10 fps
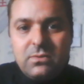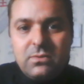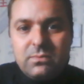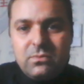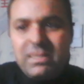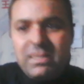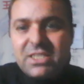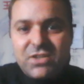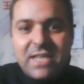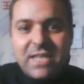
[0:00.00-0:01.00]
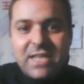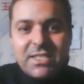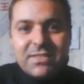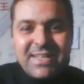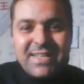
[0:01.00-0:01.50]
To be a distraction,
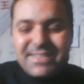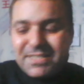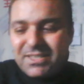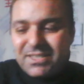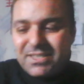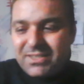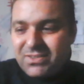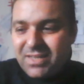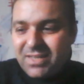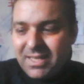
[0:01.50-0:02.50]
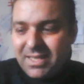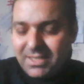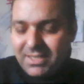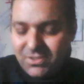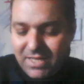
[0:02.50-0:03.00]
right?
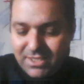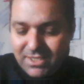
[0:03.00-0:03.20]
Distraction.